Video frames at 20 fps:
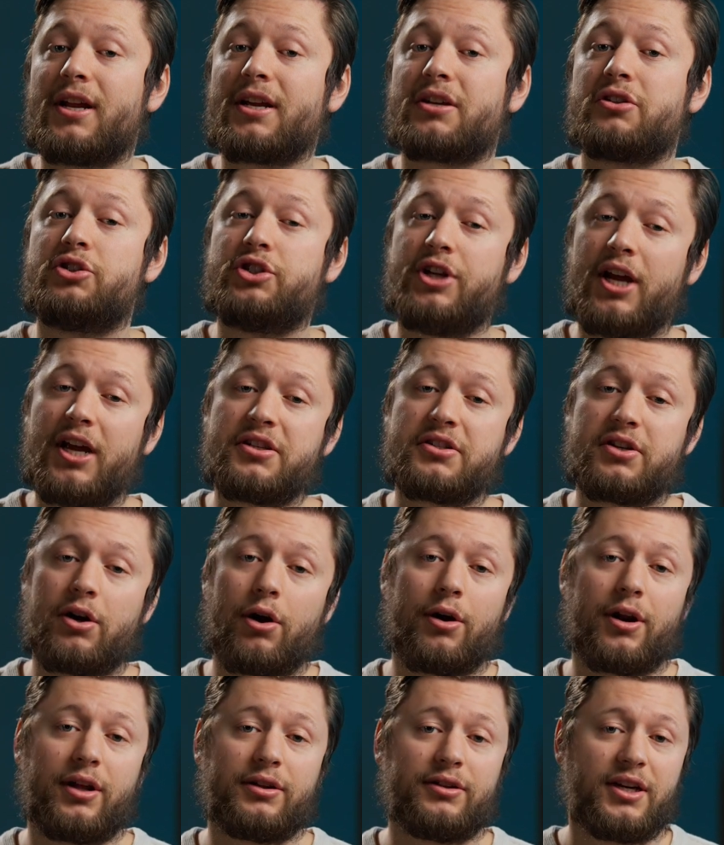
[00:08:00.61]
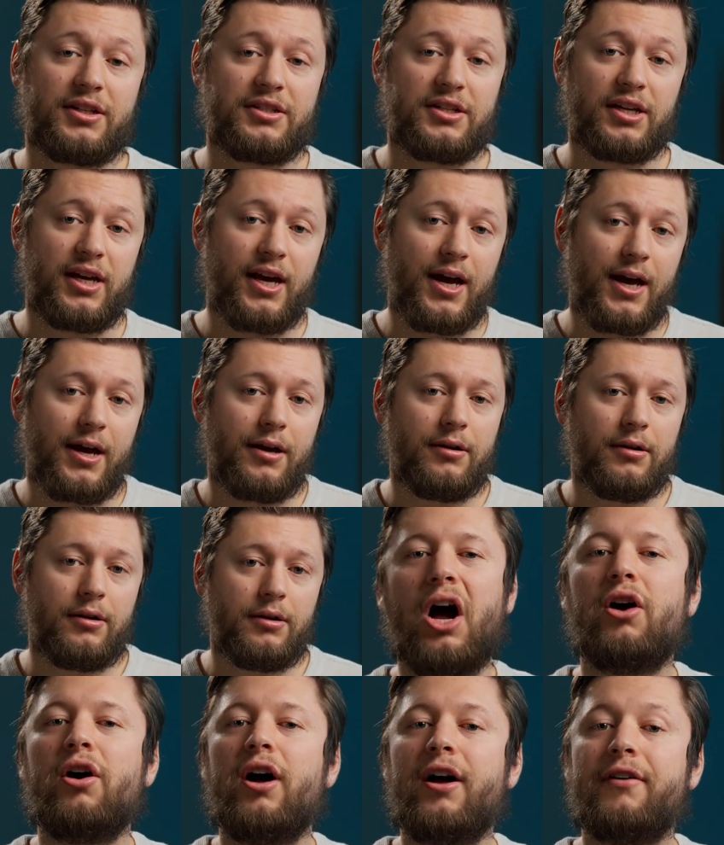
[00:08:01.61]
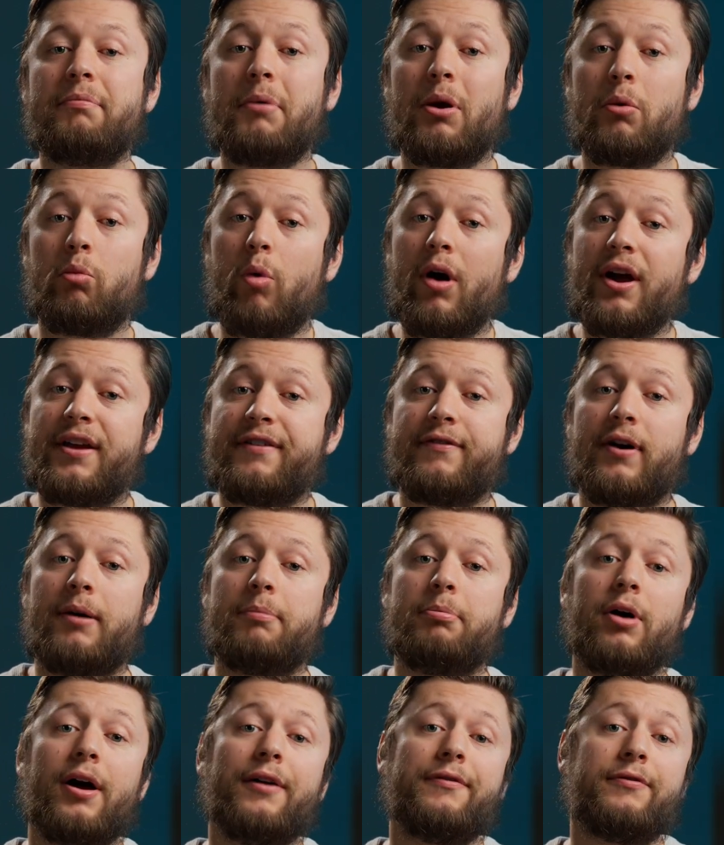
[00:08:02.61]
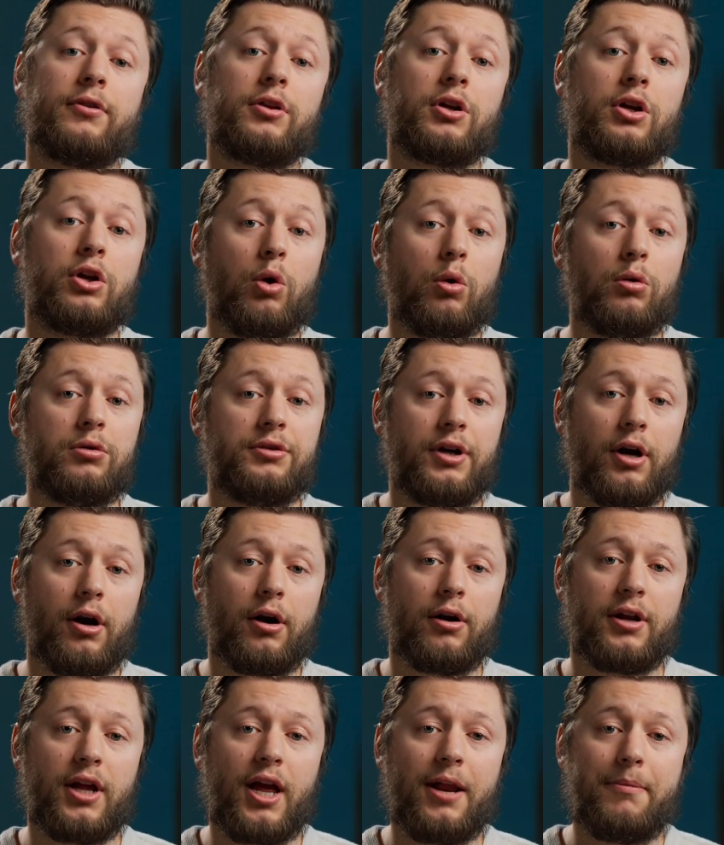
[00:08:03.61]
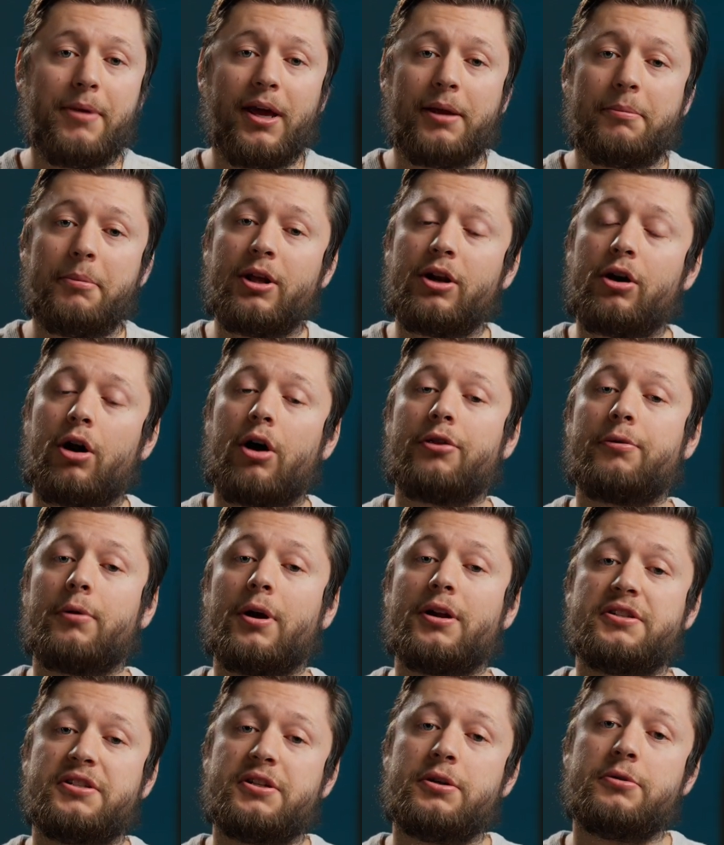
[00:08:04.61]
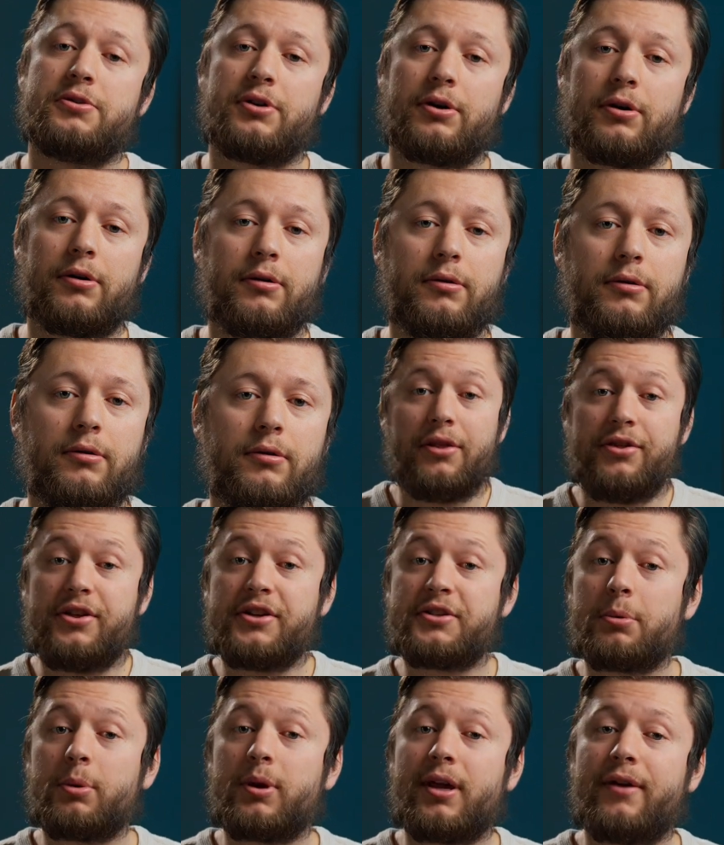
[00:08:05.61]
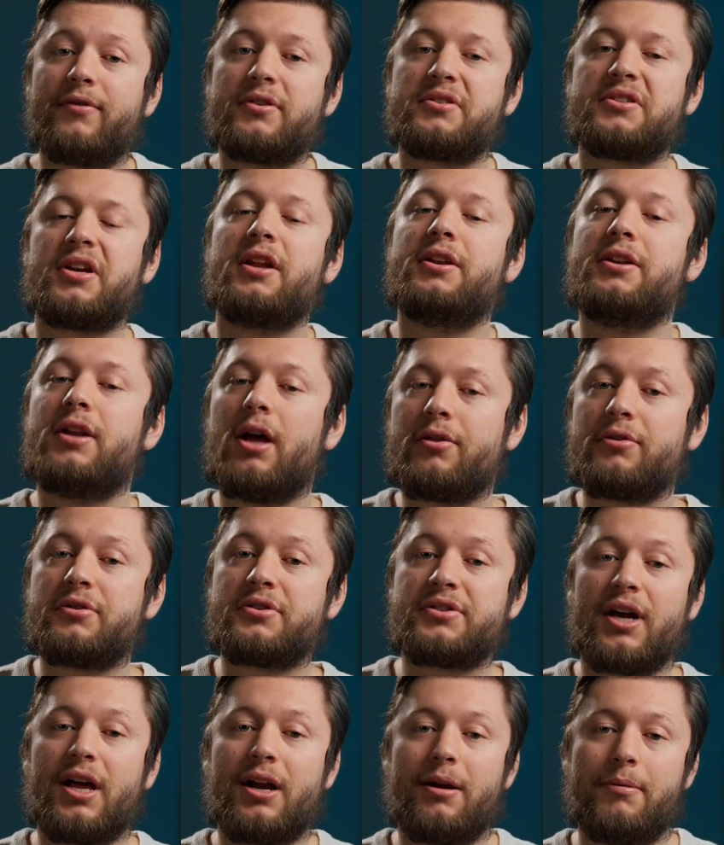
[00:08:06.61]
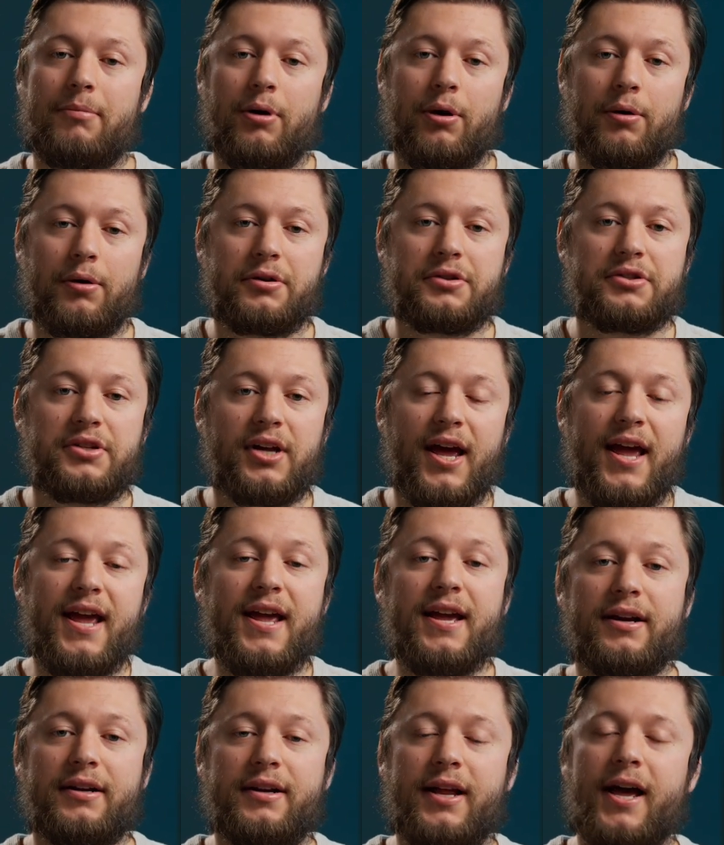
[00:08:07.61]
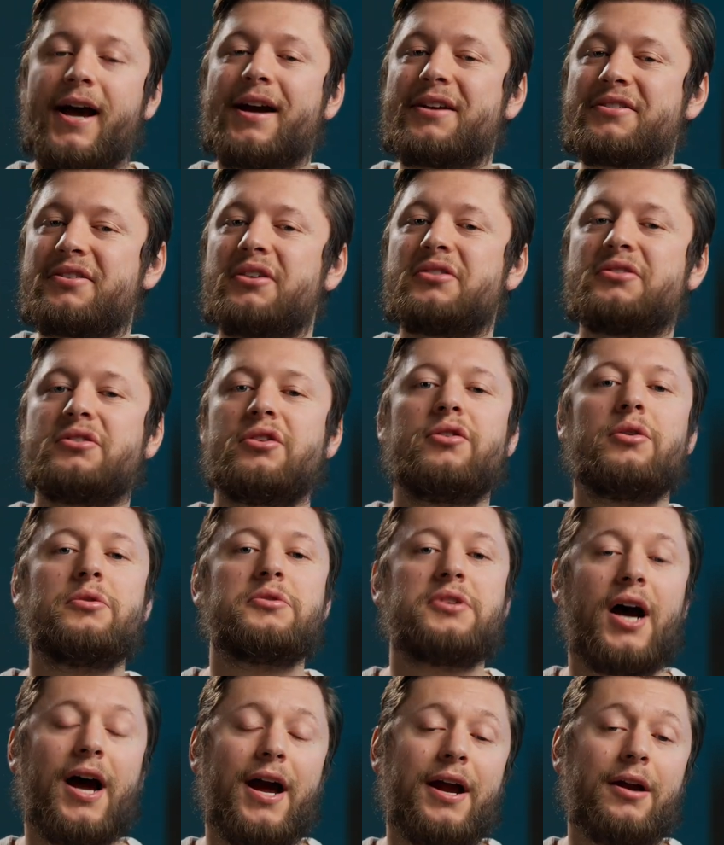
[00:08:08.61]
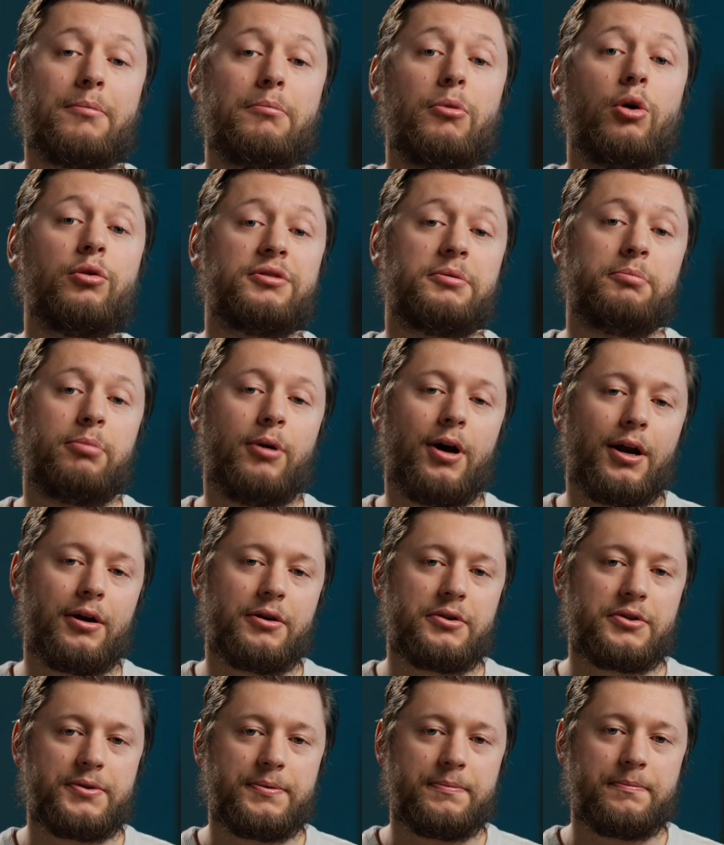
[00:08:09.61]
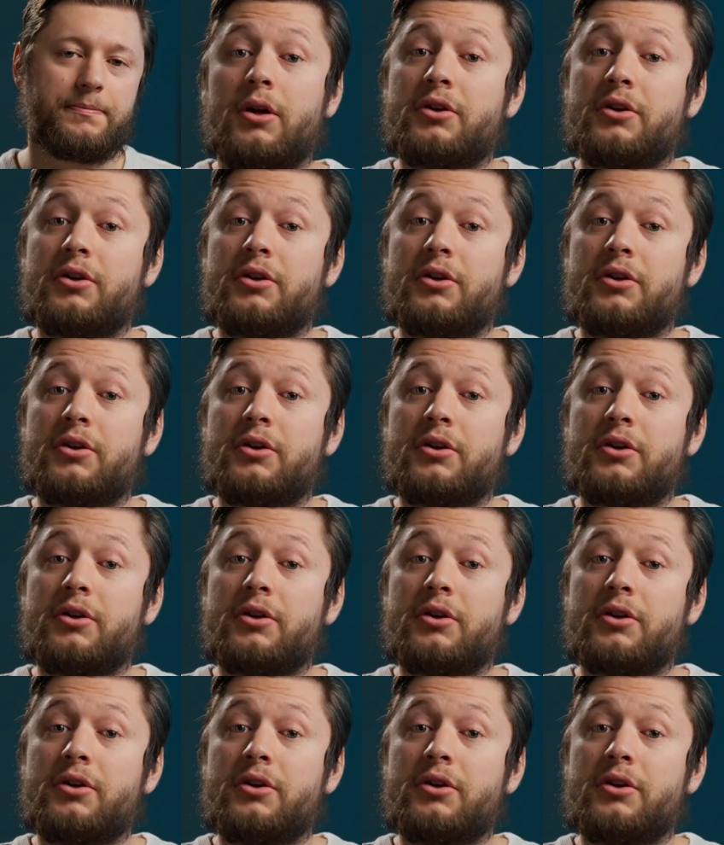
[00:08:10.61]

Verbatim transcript: the next chase card I'd like to get, I'll have my wife apply for the gold card and make me an authorized user. This will give us another sign up bonus and access to those higher multipliers.